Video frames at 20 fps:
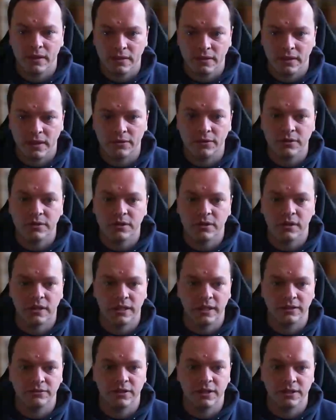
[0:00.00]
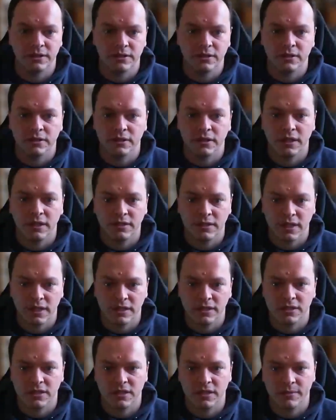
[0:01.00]
Now it's clearly rendered as
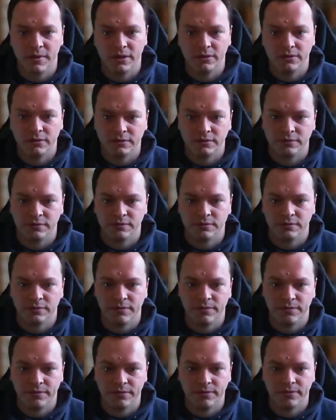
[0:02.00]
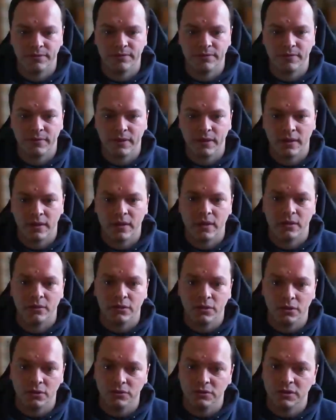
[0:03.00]
HTML. You
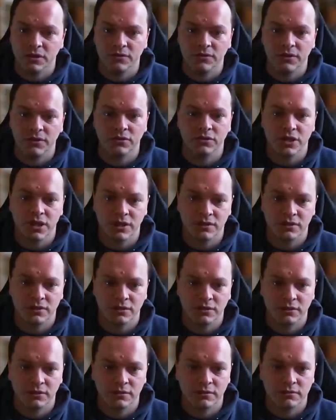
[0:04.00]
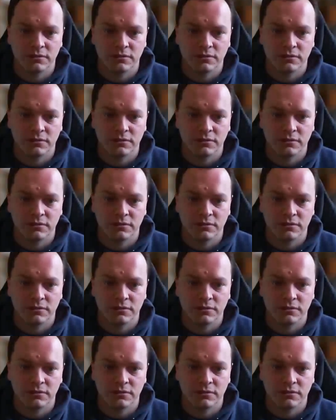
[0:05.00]
can also view JSON.